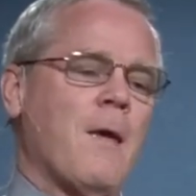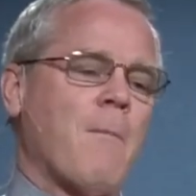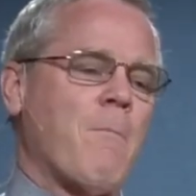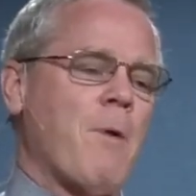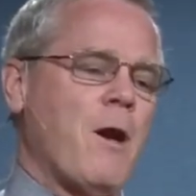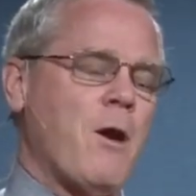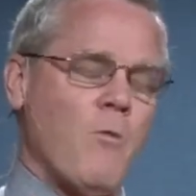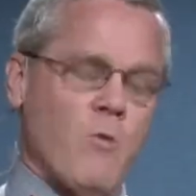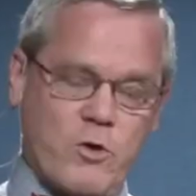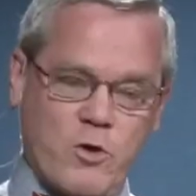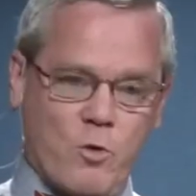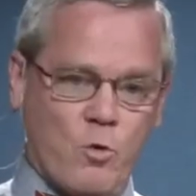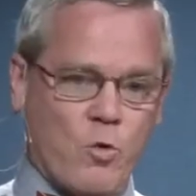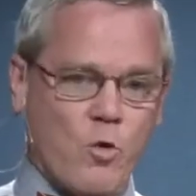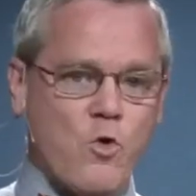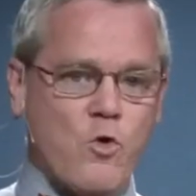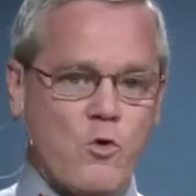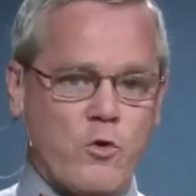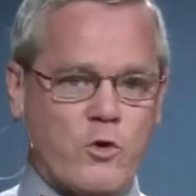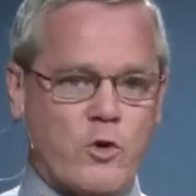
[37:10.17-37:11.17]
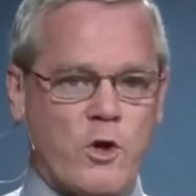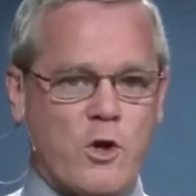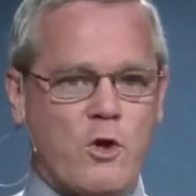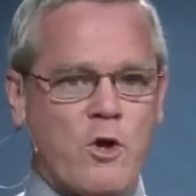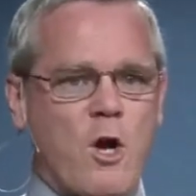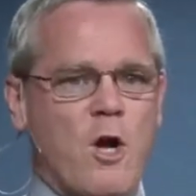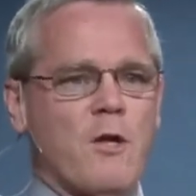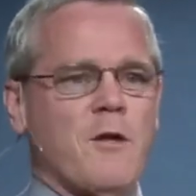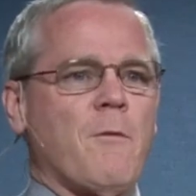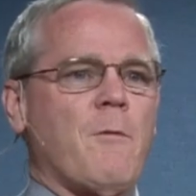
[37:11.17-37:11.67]
But it was a ruse. She
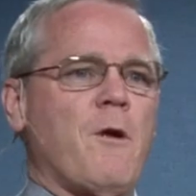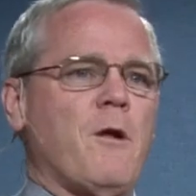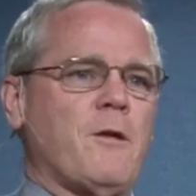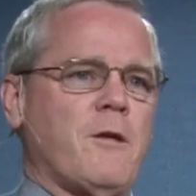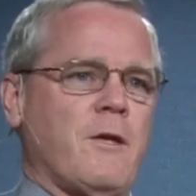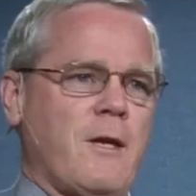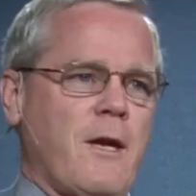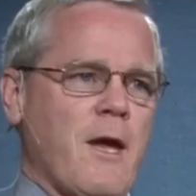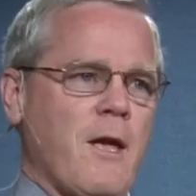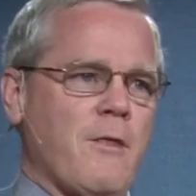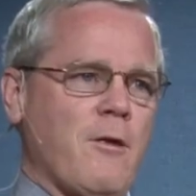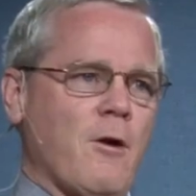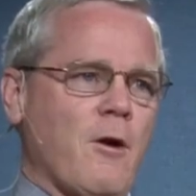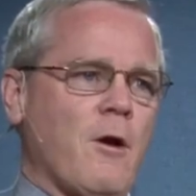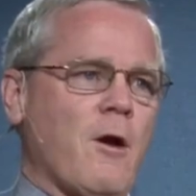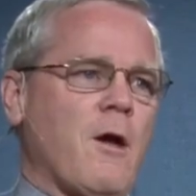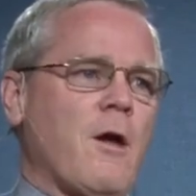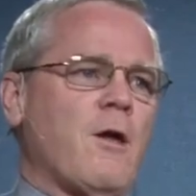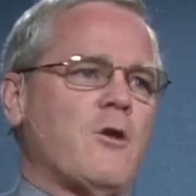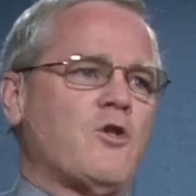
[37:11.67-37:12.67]
called them all together,